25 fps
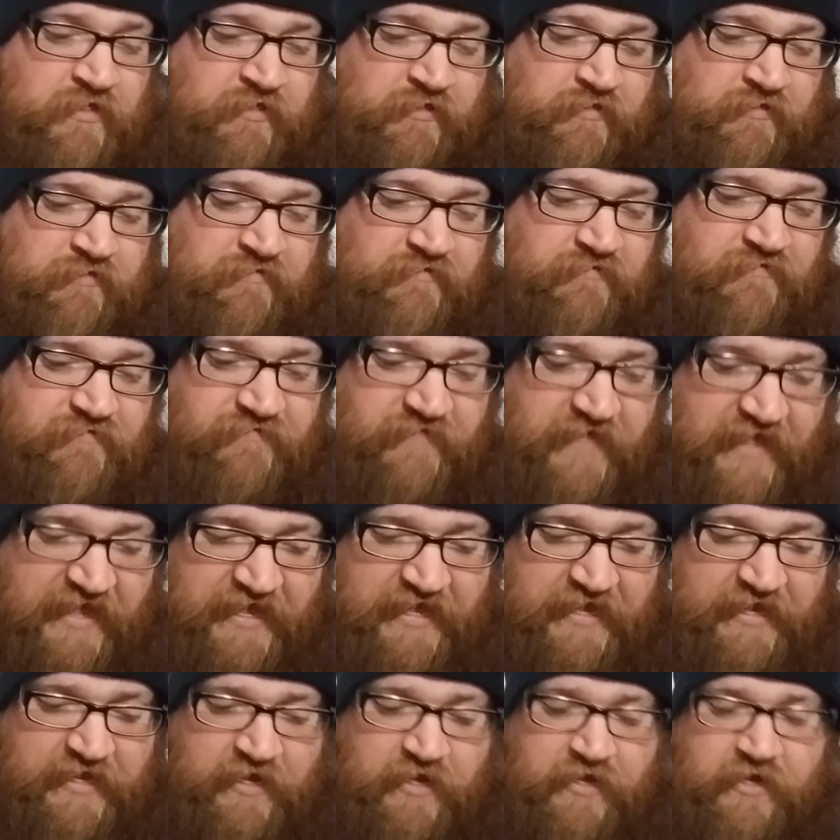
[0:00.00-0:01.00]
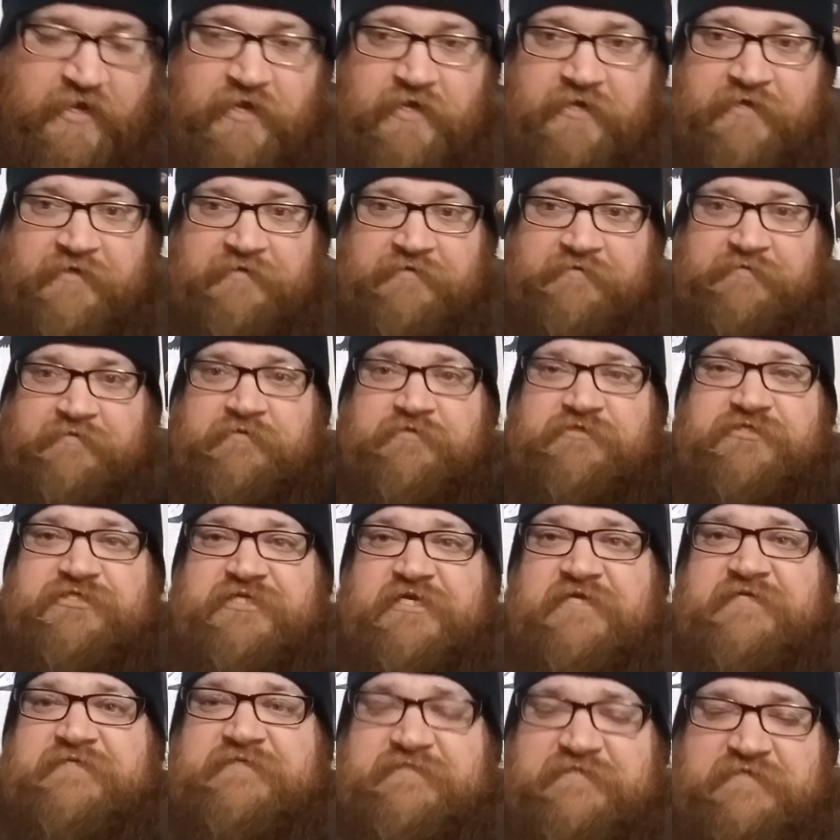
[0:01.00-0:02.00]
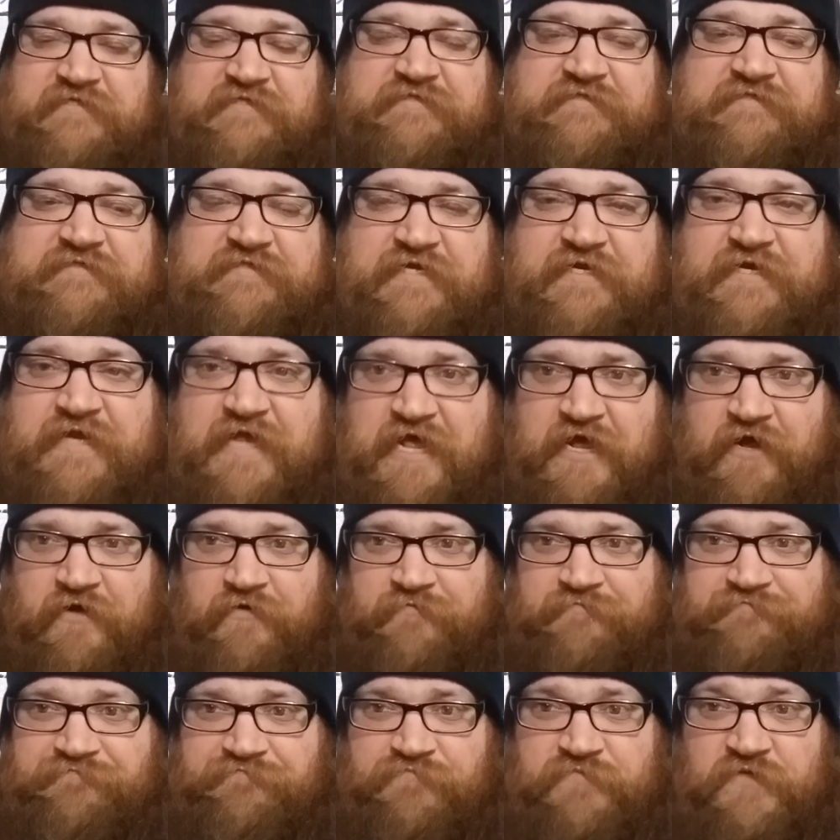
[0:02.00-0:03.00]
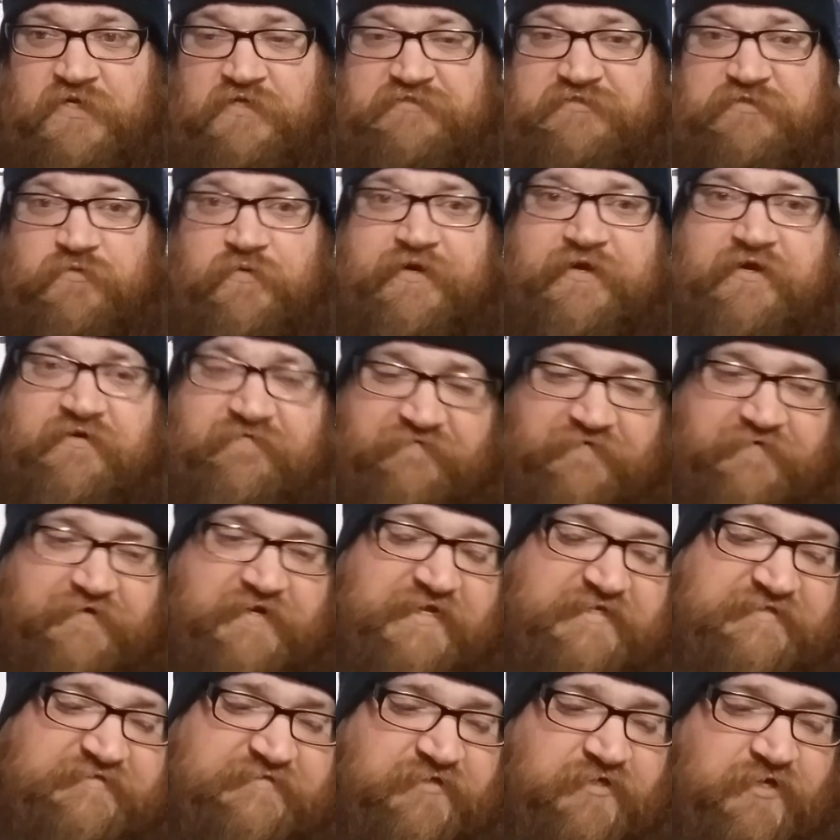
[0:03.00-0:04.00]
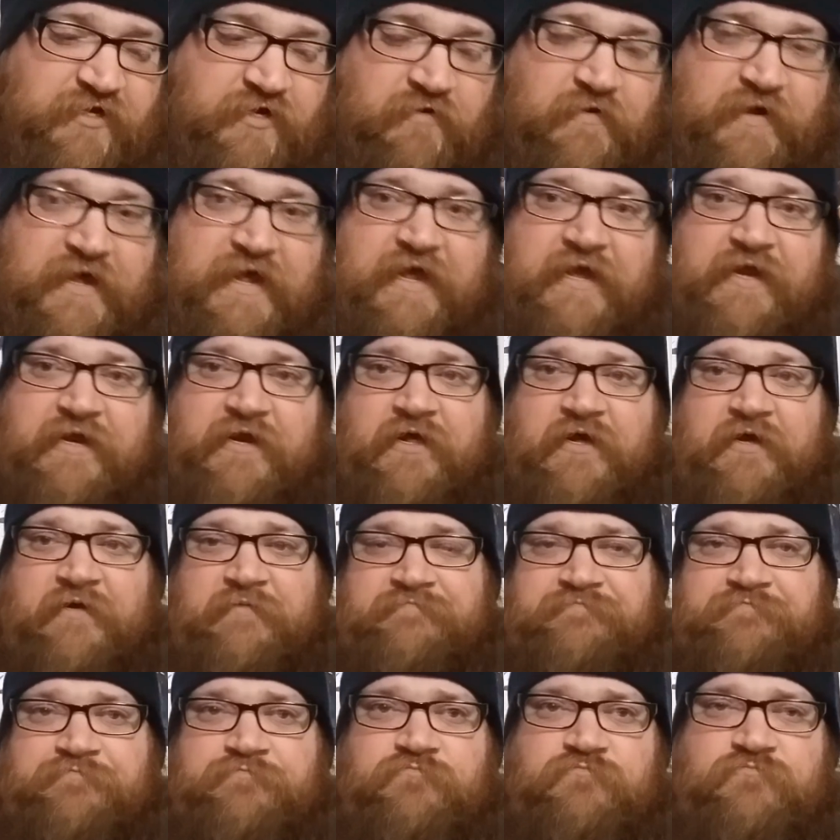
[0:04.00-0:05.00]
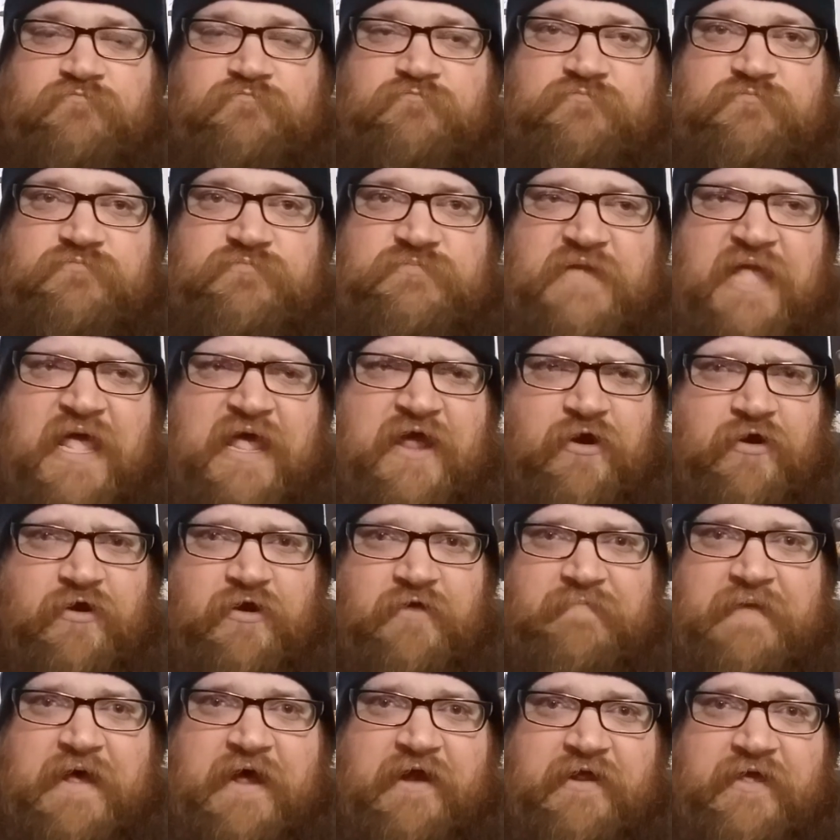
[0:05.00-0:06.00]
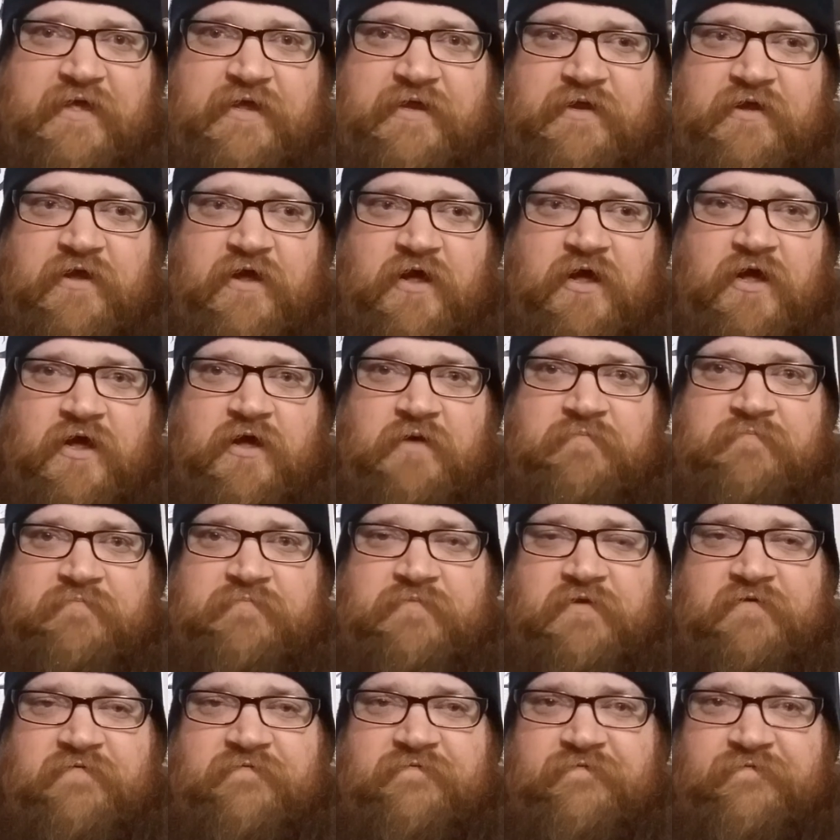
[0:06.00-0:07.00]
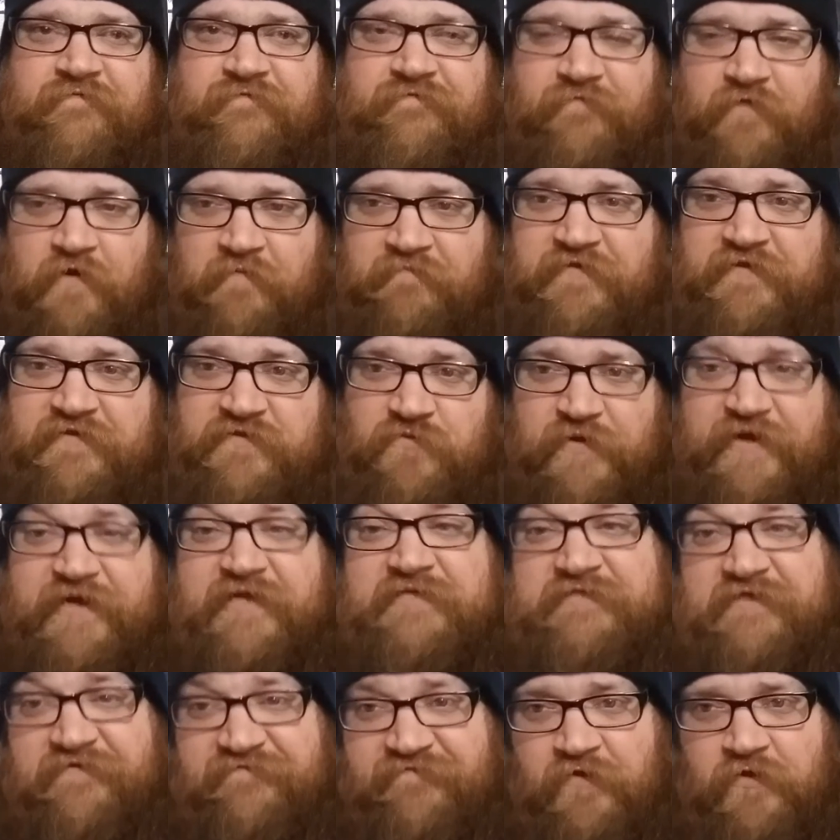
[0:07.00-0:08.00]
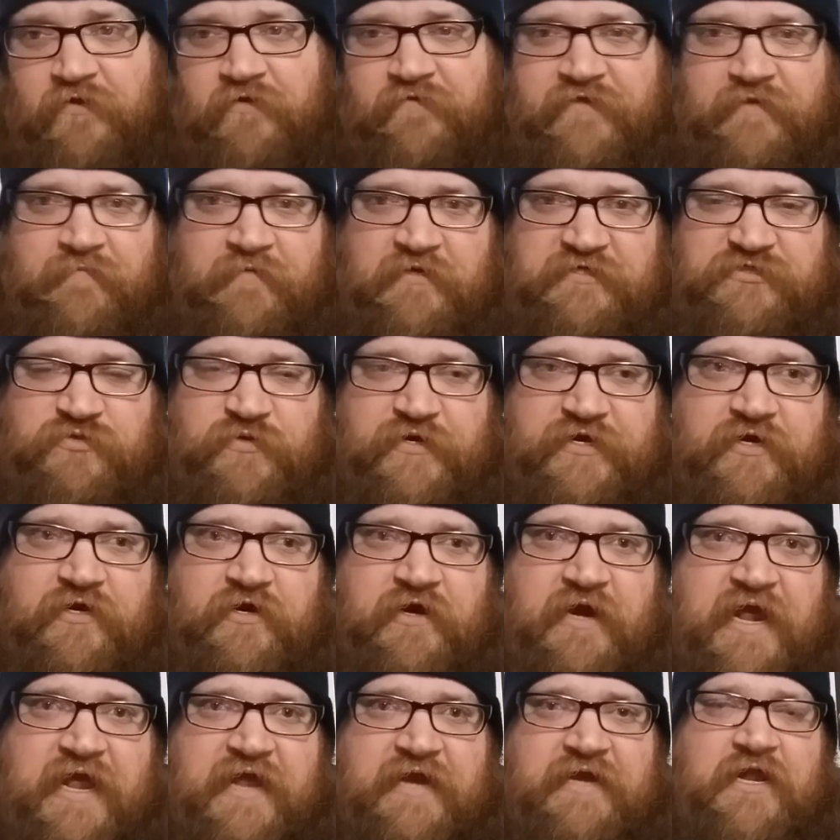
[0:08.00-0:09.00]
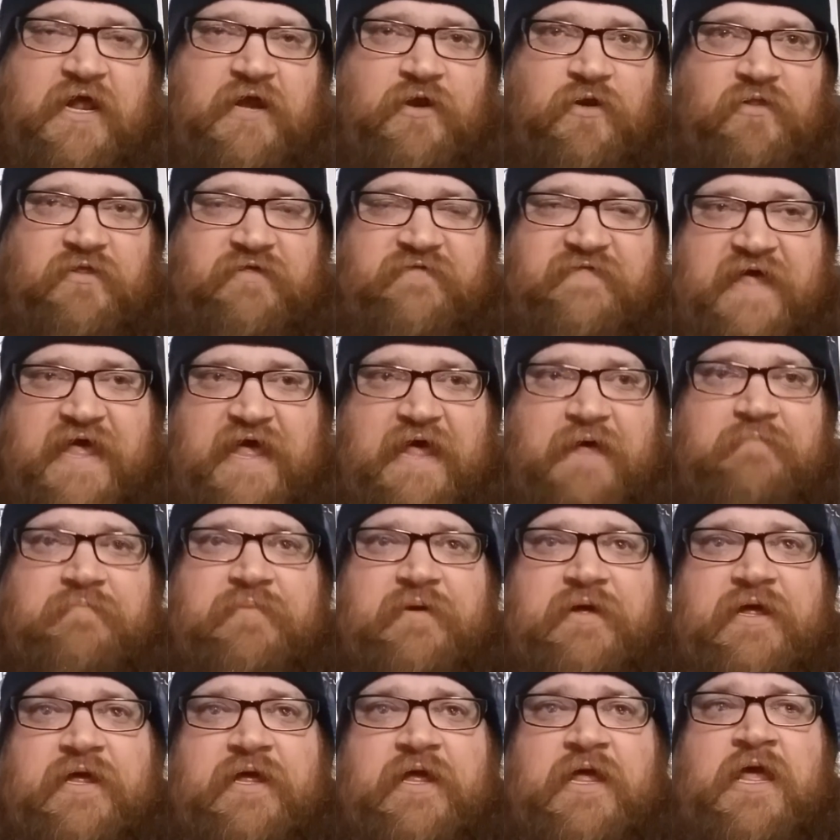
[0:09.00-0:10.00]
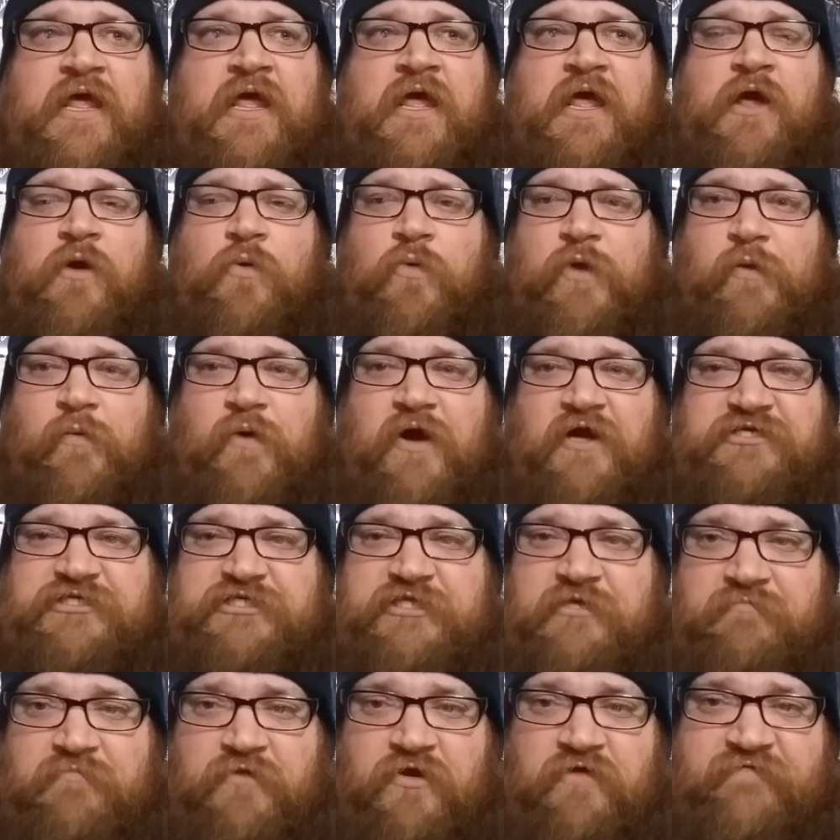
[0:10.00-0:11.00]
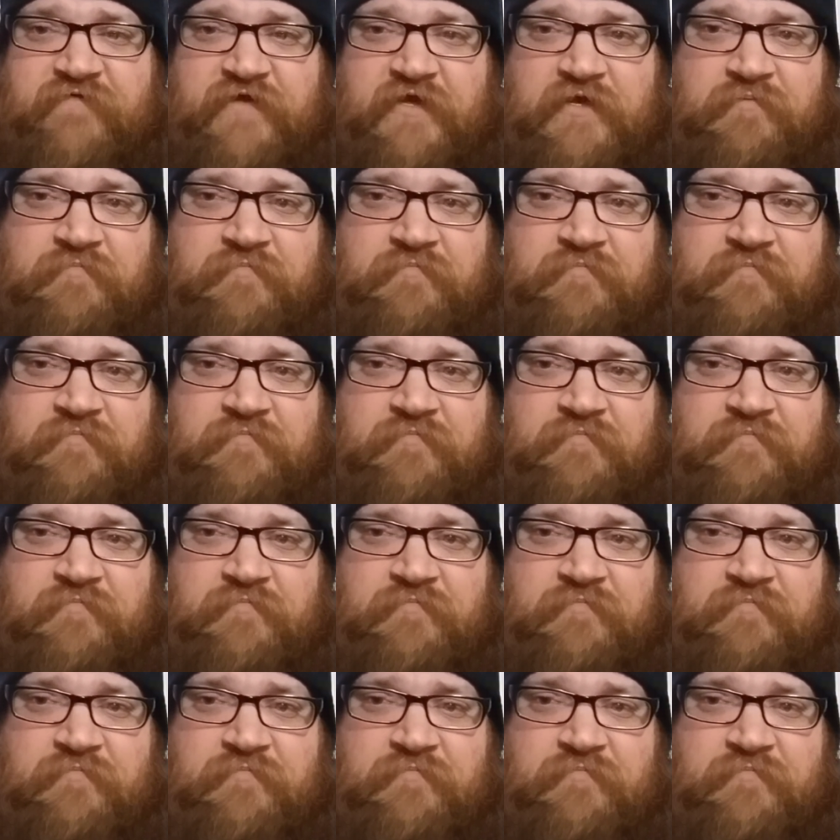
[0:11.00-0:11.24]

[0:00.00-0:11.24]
They just sent out a tweet a few days ago, and I heard about it from the tweet, because I follow them on Twitter. And not only that, but we watched the movie.